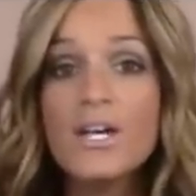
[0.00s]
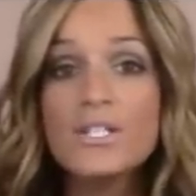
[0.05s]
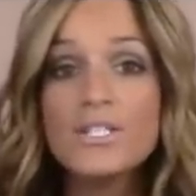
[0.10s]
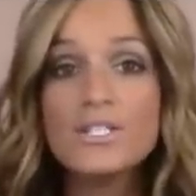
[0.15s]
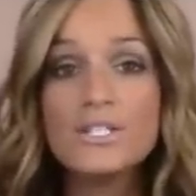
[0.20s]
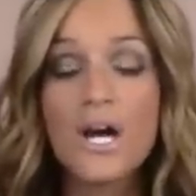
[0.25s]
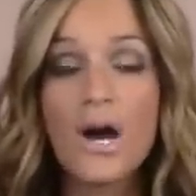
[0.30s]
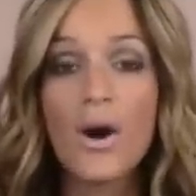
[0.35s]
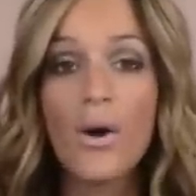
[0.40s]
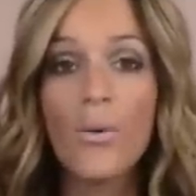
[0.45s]

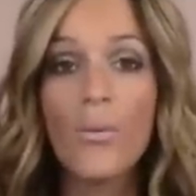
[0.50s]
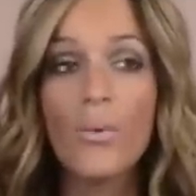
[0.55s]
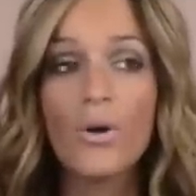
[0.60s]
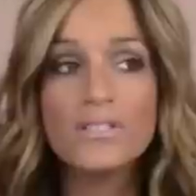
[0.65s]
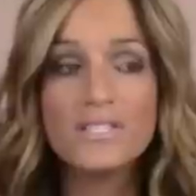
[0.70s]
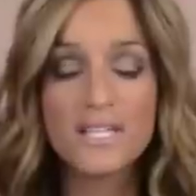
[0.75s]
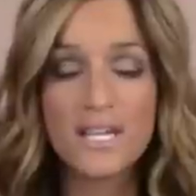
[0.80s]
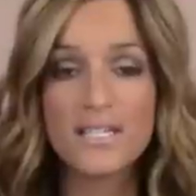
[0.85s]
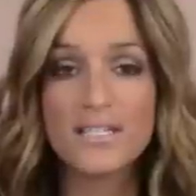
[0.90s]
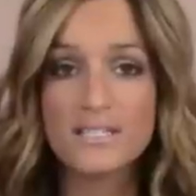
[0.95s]
So
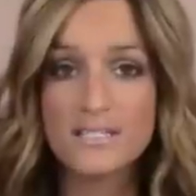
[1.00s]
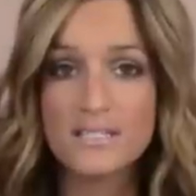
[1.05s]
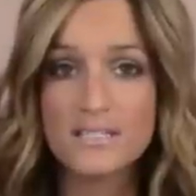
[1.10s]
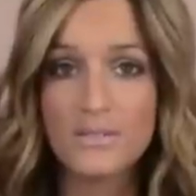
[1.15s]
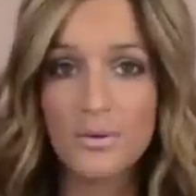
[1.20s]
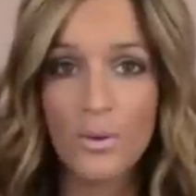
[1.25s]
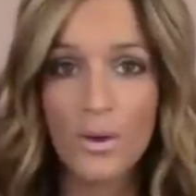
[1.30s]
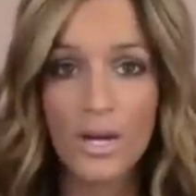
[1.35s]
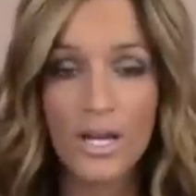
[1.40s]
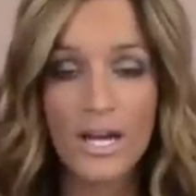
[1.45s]
once
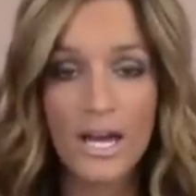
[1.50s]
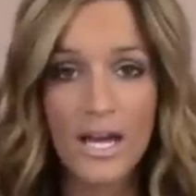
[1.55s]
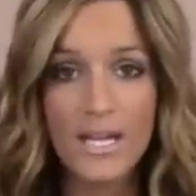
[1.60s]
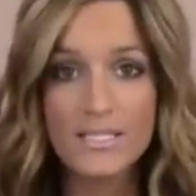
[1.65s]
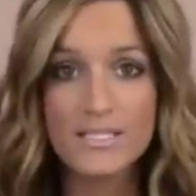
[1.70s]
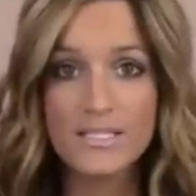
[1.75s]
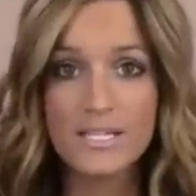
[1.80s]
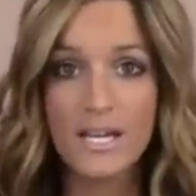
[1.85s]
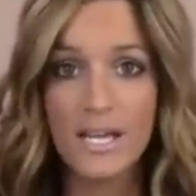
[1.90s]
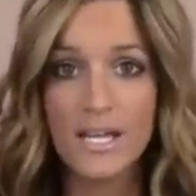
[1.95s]
that's
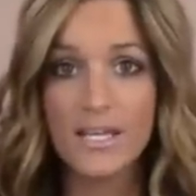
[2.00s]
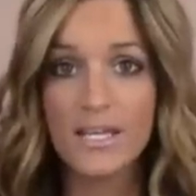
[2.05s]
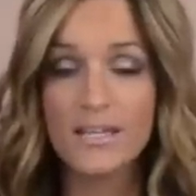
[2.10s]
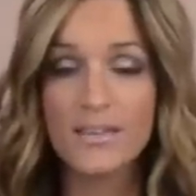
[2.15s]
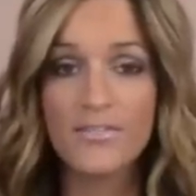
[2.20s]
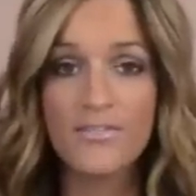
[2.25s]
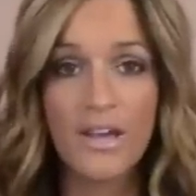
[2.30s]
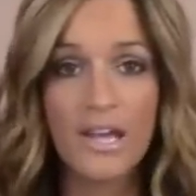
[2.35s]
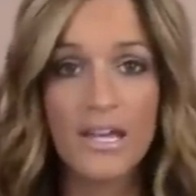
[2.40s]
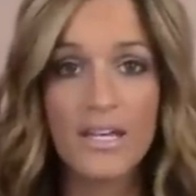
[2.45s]
organized and I get
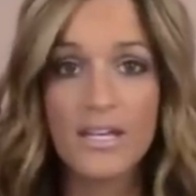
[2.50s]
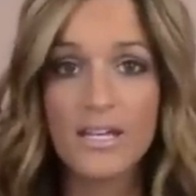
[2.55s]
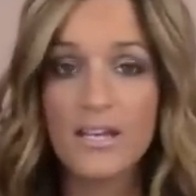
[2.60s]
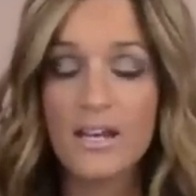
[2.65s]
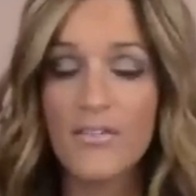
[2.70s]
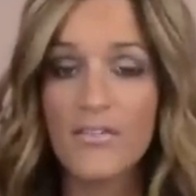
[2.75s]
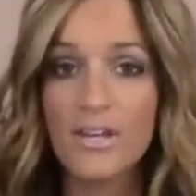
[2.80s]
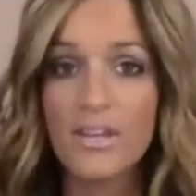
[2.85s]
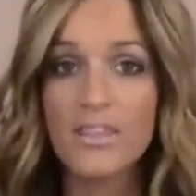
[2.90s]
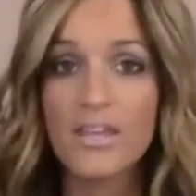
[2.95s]
the vanity
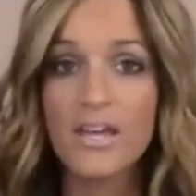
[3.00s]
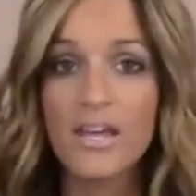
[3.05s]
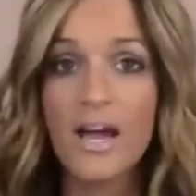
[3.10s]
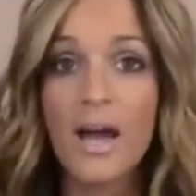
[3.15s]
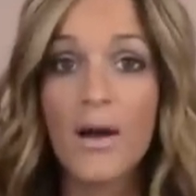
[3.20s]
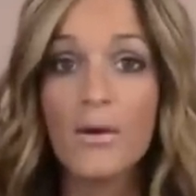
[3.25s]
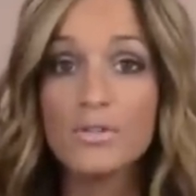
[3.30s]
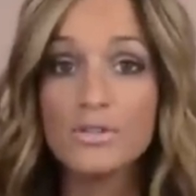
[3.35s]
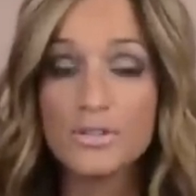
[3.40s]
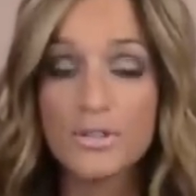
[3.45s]
and everything,
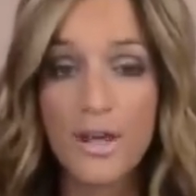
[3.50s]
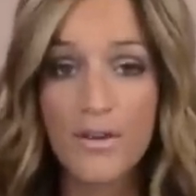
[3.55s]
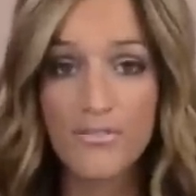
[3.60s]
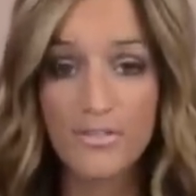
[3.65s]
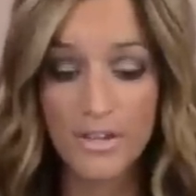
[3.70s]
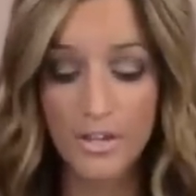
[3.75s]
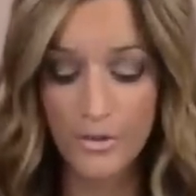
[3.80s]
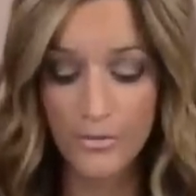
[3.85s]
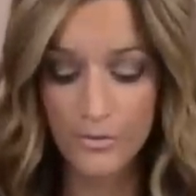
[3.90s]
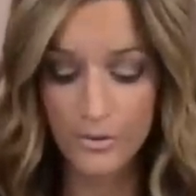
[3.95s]
I'll do that
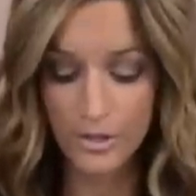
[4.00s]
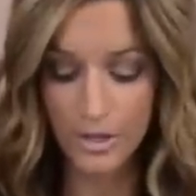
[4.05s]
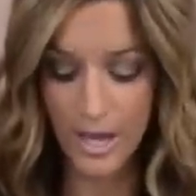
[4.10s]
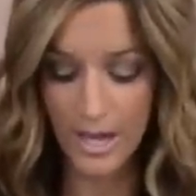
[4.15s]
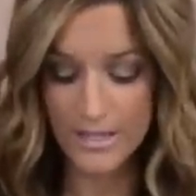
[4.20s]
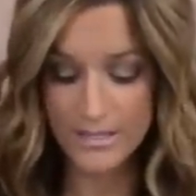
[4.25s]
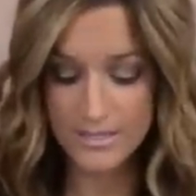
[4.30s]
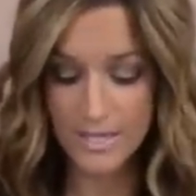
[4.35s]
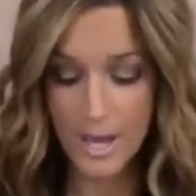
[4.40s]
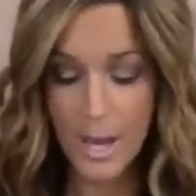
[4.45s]
video for you
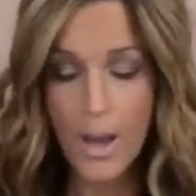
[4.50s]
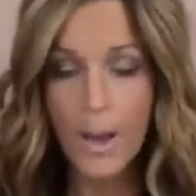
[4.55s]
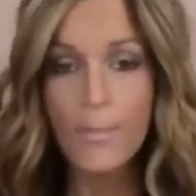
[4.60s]
guys.